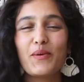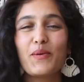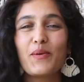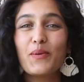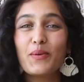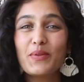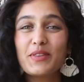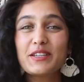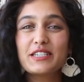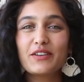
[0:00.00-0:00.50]

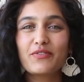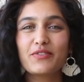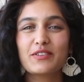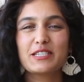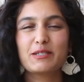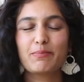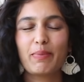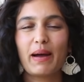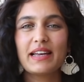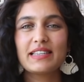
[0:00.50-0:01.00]
All the
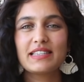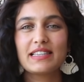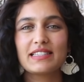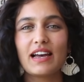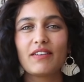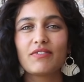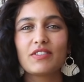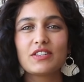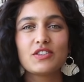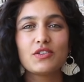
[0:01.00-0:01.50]
different spices
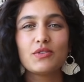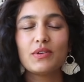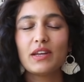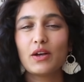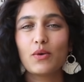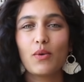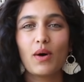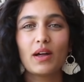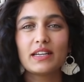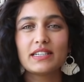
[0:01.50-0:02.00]
have this
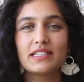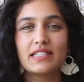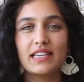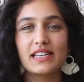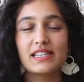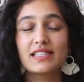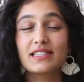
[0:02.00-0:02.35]
unique quality.